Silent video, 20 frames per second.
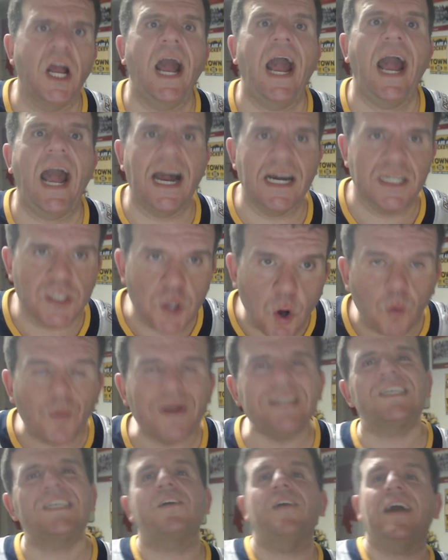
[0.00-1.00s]
As always,
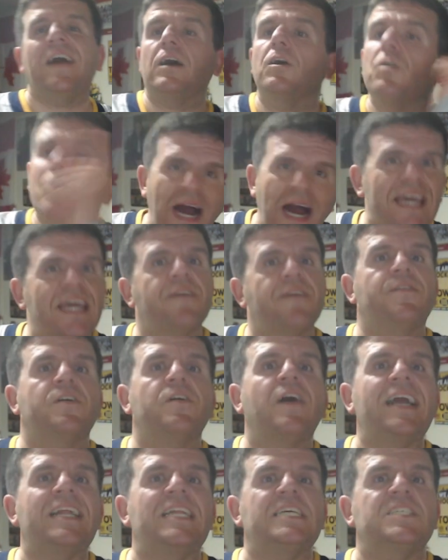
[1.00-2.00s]
click like if you
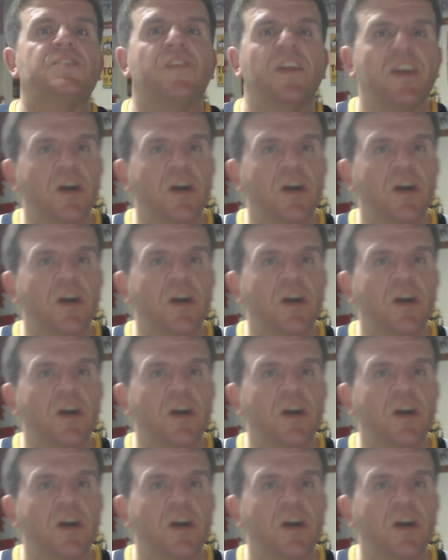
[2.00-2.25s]
like this video.